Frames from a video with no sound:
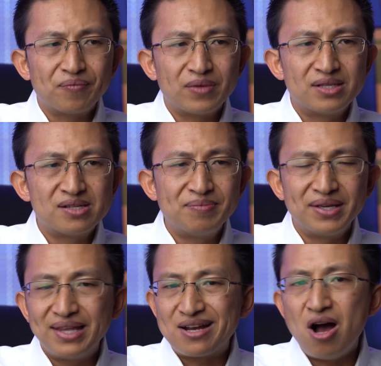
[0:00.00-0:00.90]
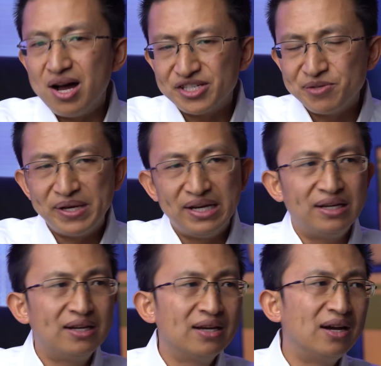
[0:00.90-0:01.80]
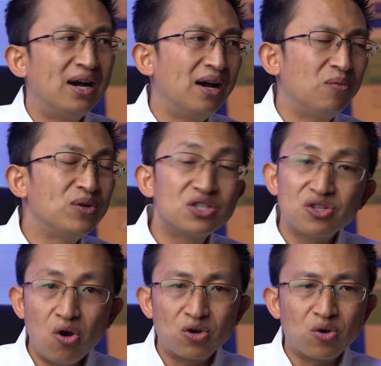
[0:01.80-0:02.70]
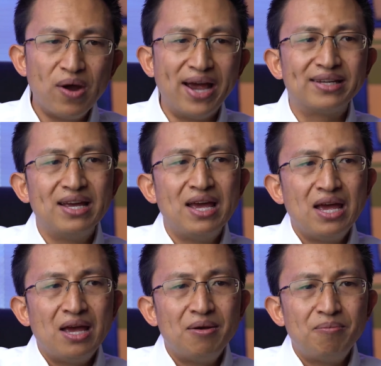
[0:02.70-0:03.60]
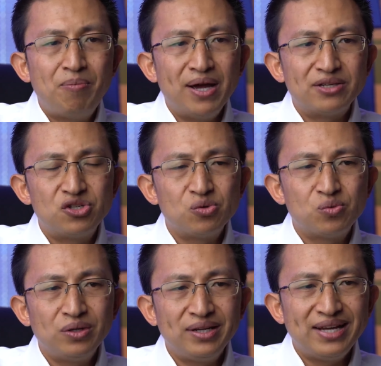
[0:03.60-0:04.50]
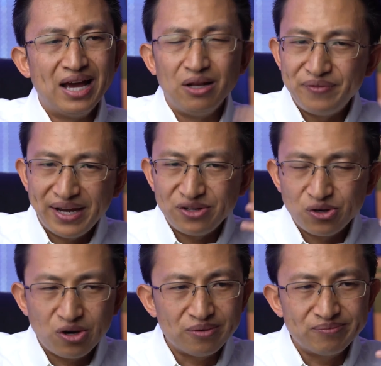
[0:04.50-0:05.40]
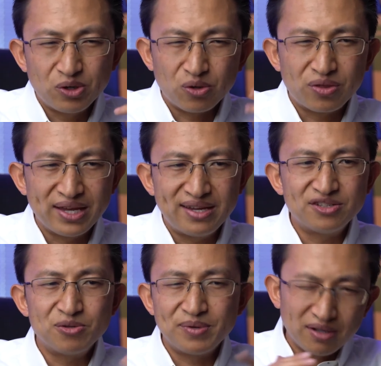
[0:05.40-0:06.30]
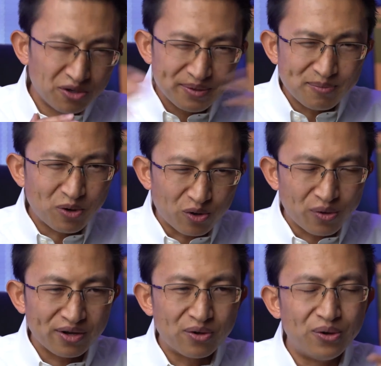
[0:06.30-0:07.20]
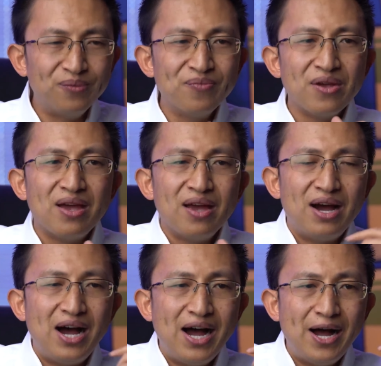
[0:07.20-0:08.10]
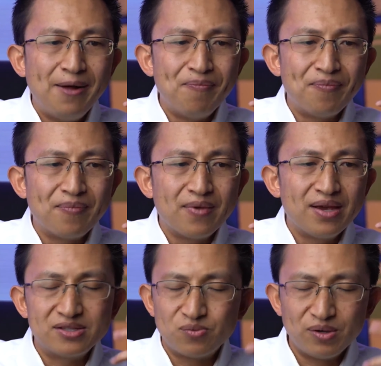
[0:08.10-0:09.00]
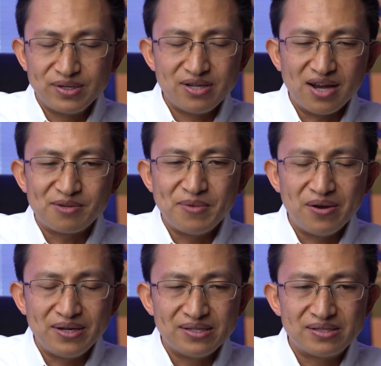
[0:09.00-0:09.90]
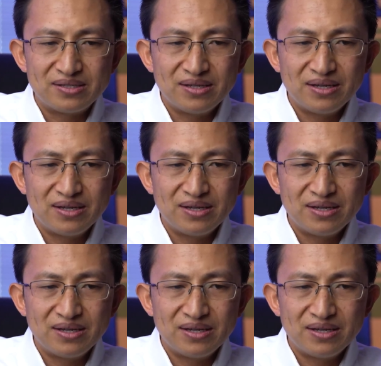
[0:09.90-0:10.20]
it's something that costs me, which is all correct. But to really elevate your thinking to be a little bit more critical, it's what we talked about, is